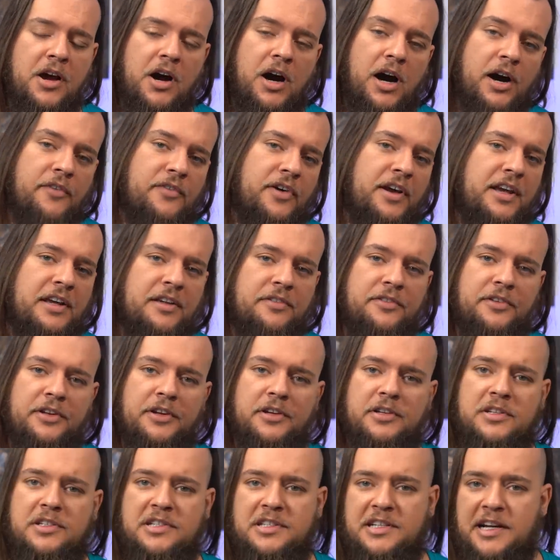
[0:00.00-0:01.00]
Other
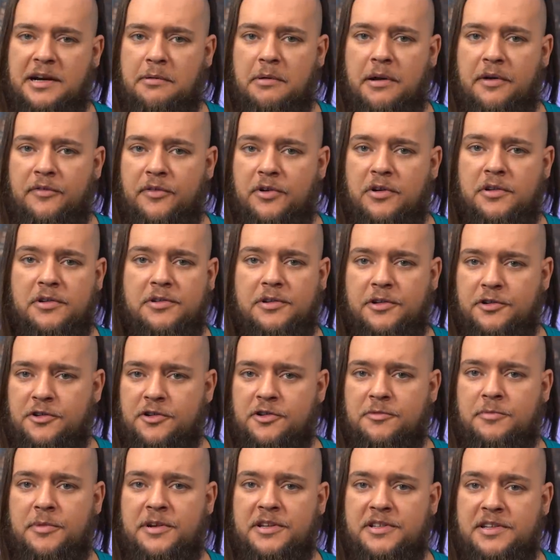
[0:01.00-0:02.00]
atheists, however, such
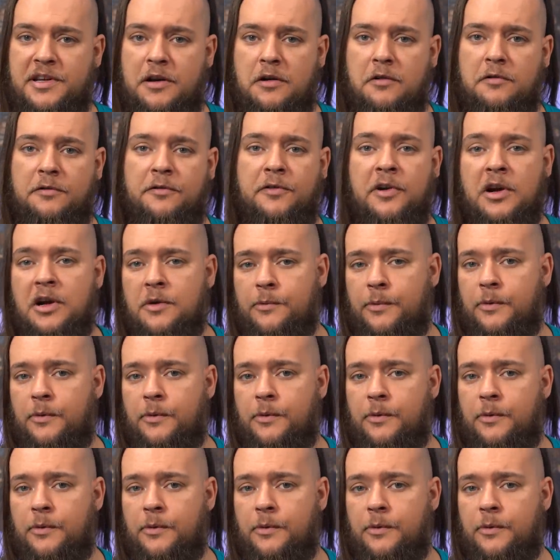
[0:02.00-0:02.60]
as myself,